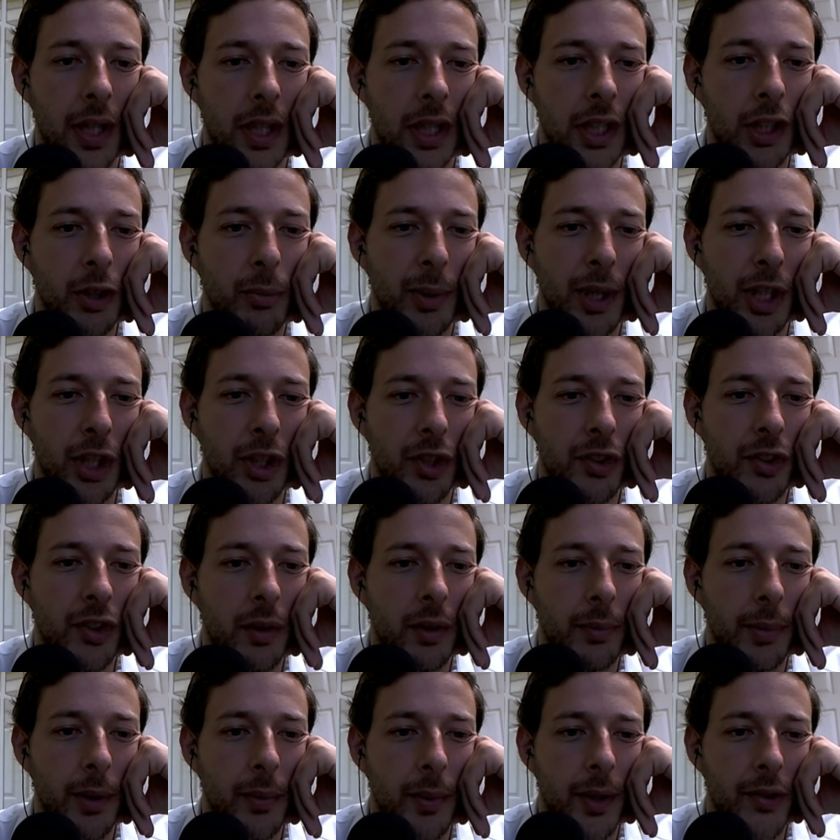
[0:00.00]
clear, but it looks a
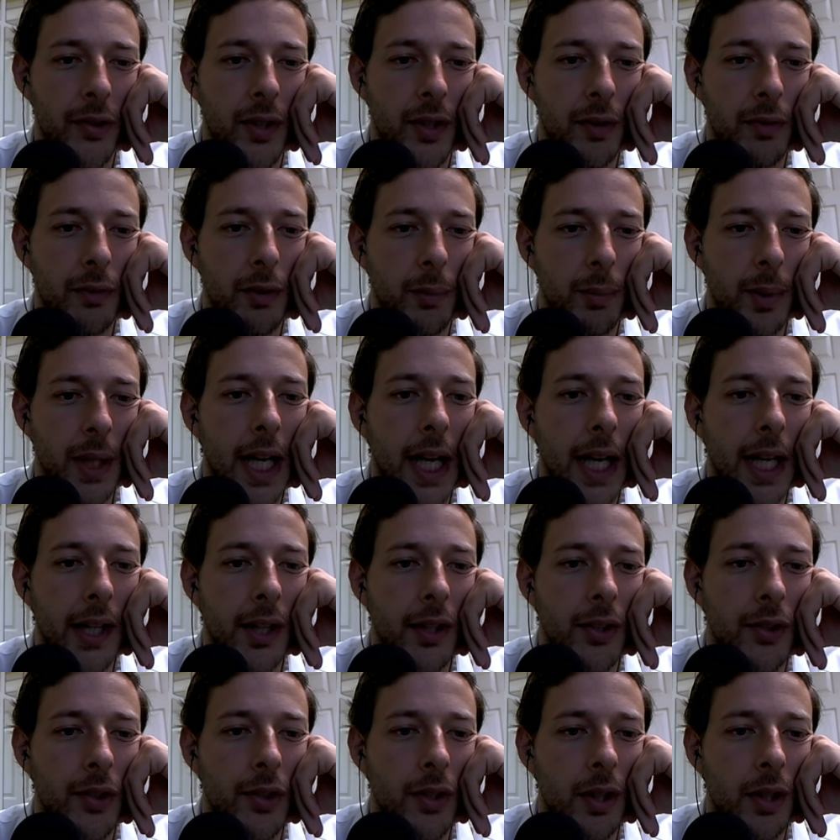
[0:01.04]
little bit risky for
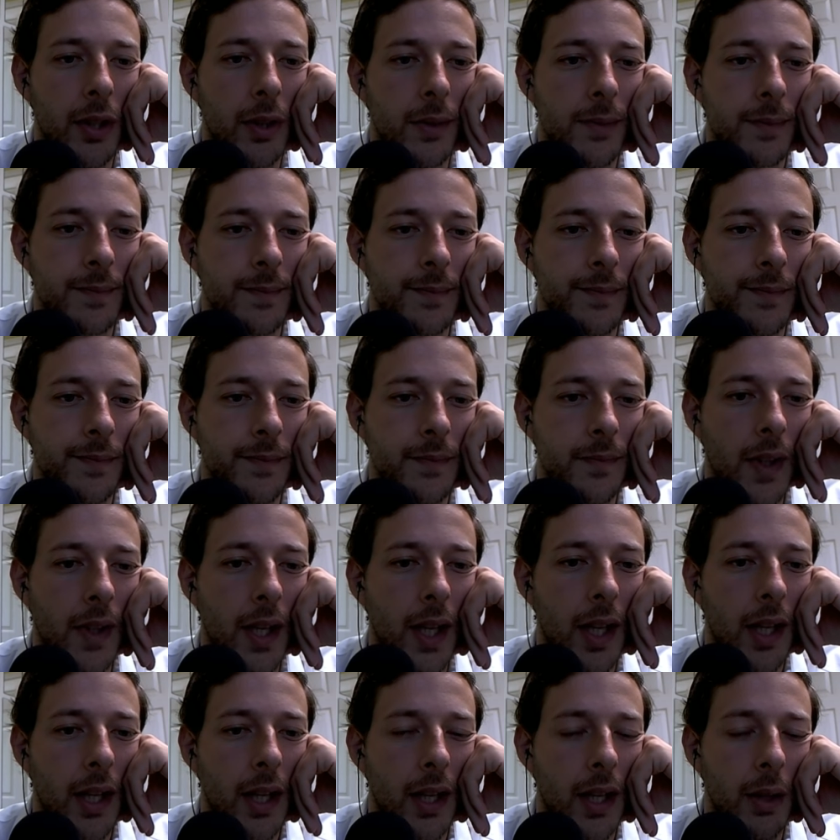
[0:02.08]
black. So
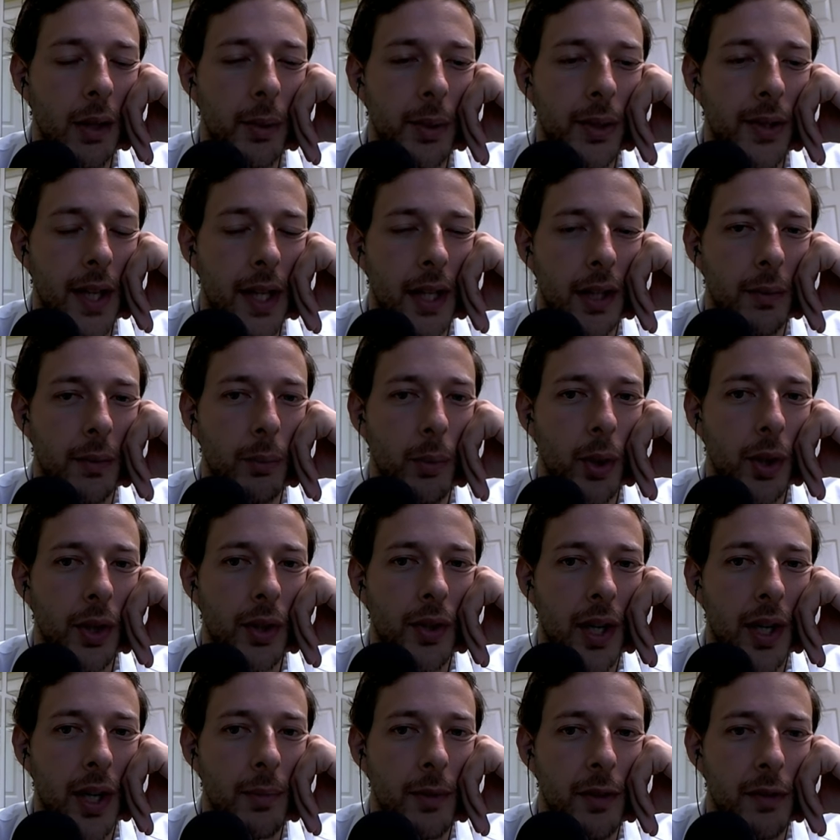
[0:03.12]
it would take more
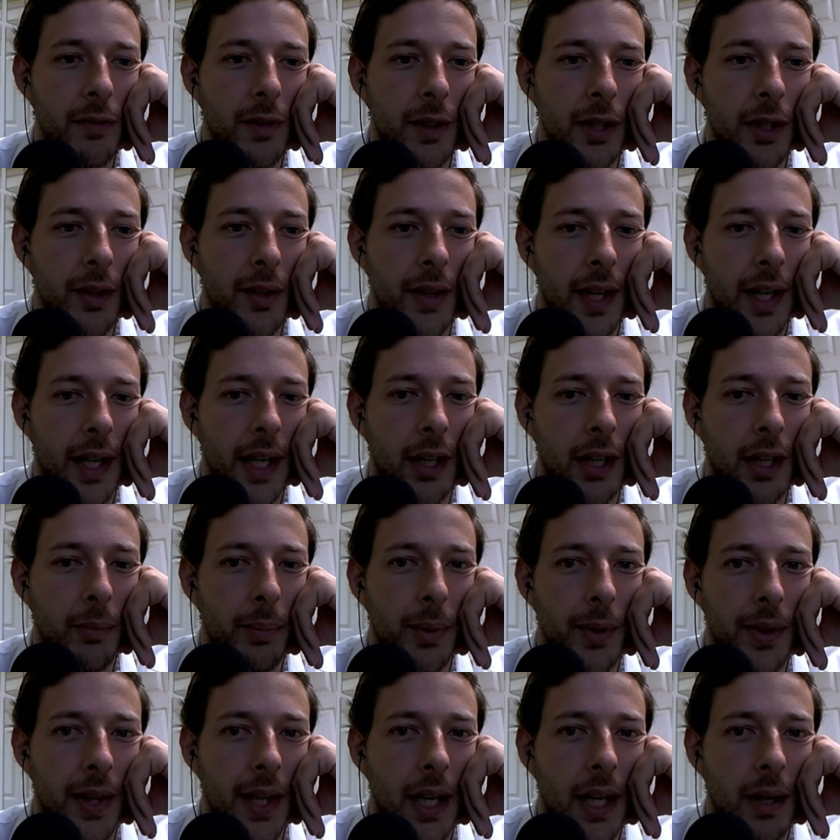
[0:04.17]
time to figure that out,
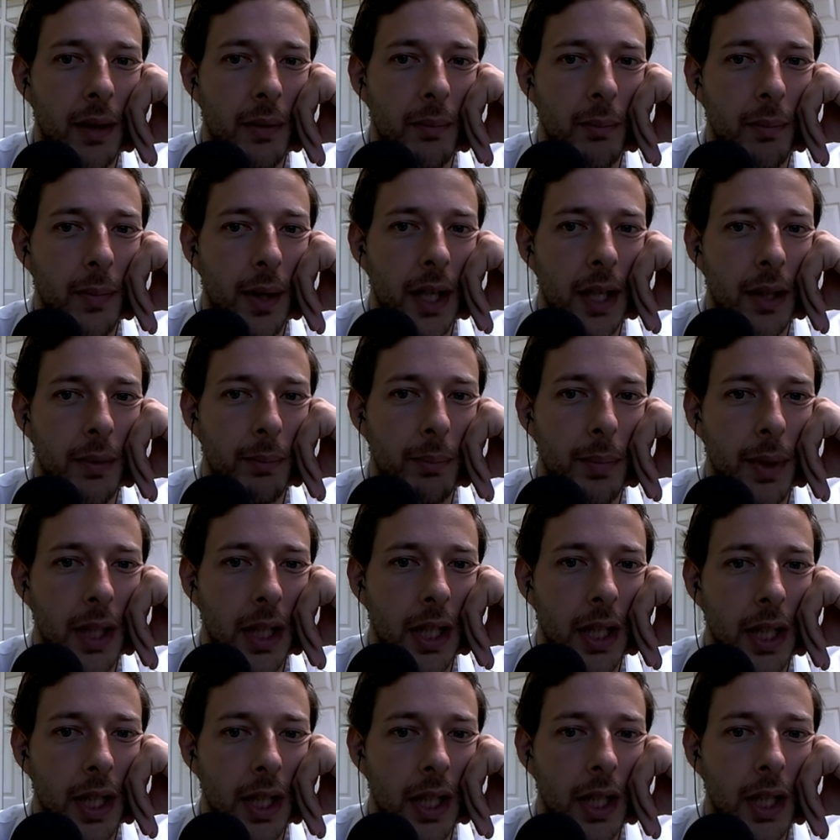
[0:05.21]
but that might
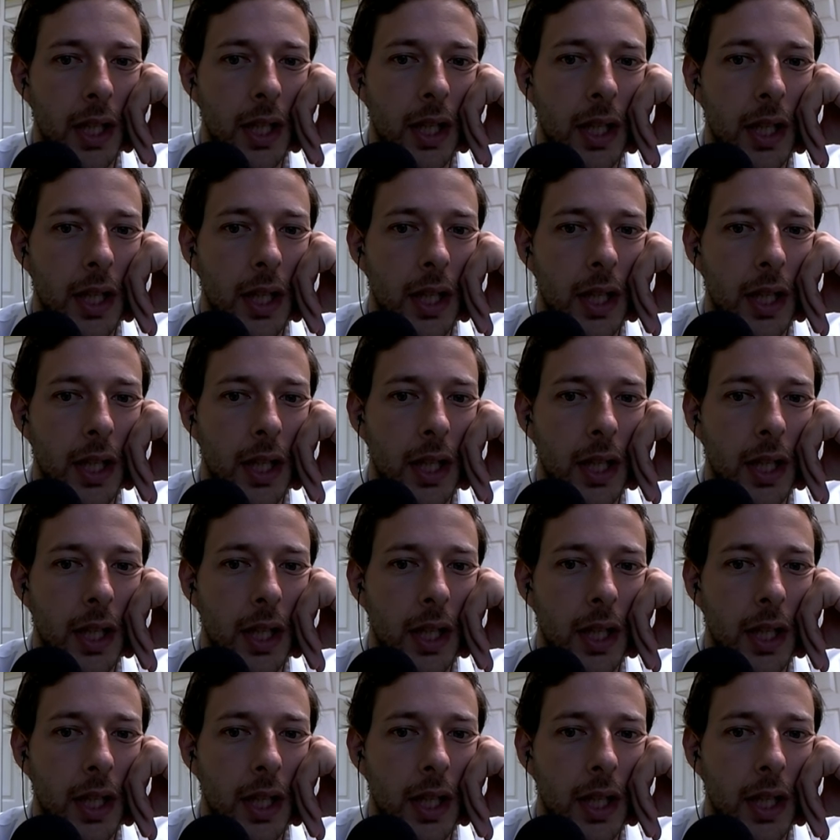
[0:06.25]
be,